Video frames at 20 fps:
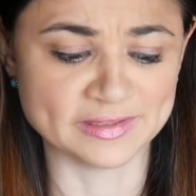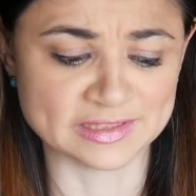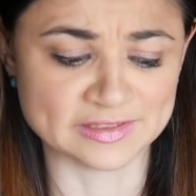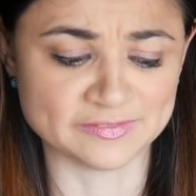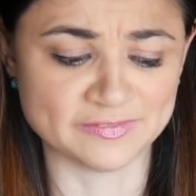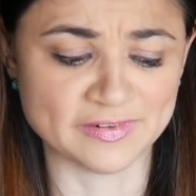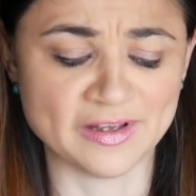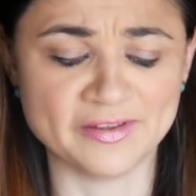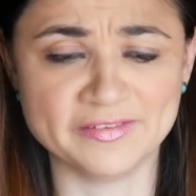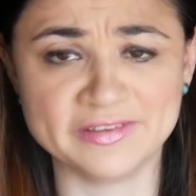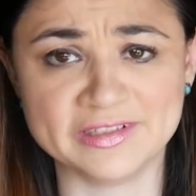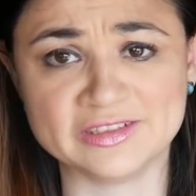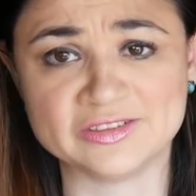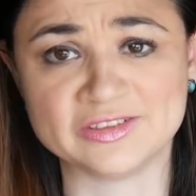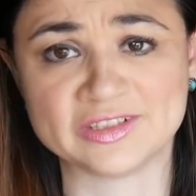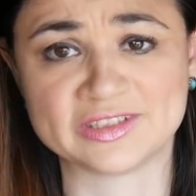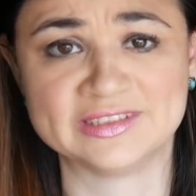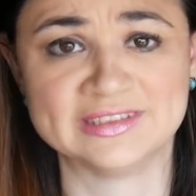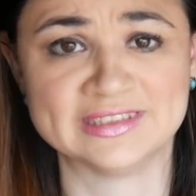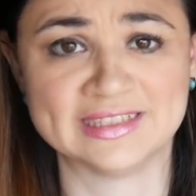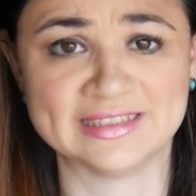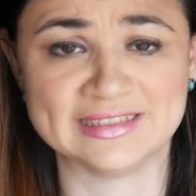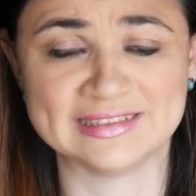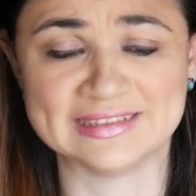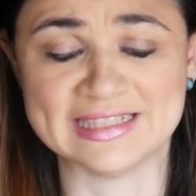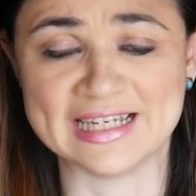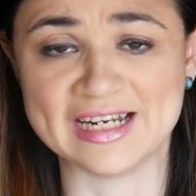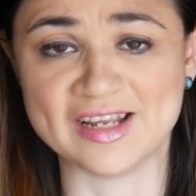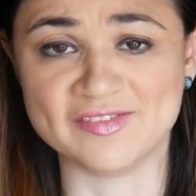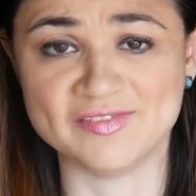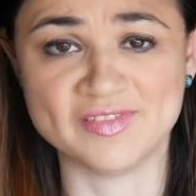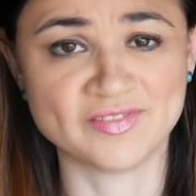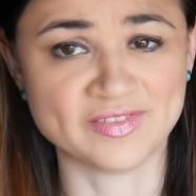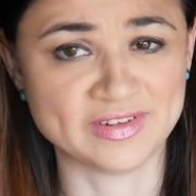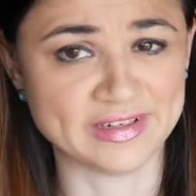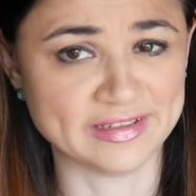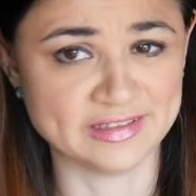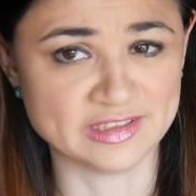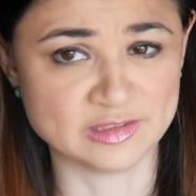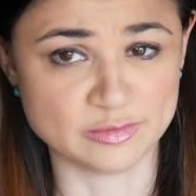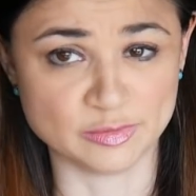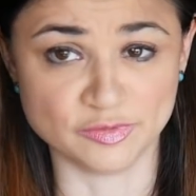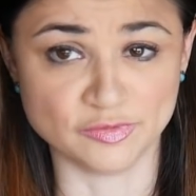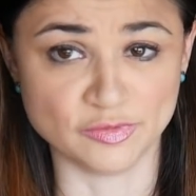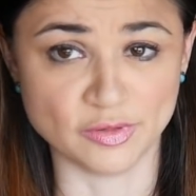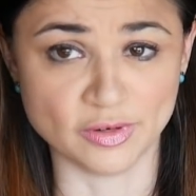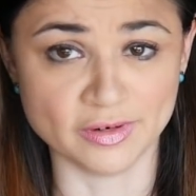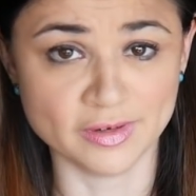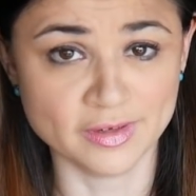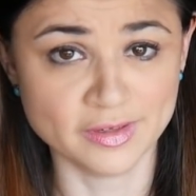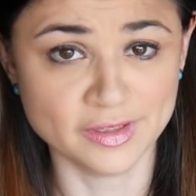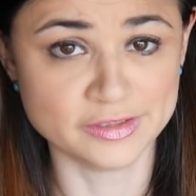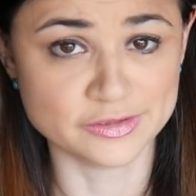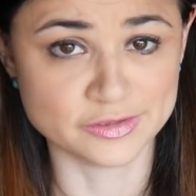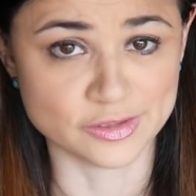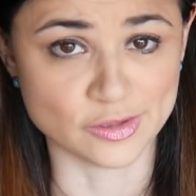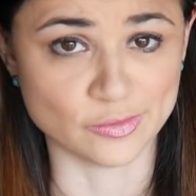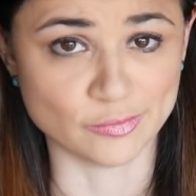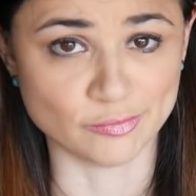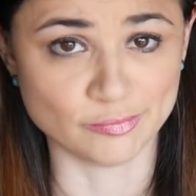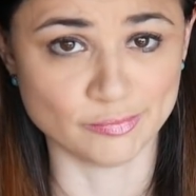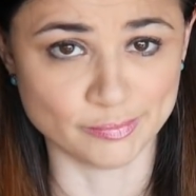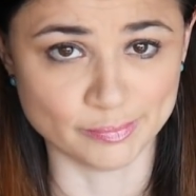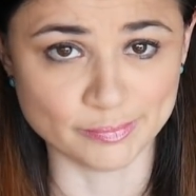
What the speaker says: is to follow the instructions on the side. I've never done this before, so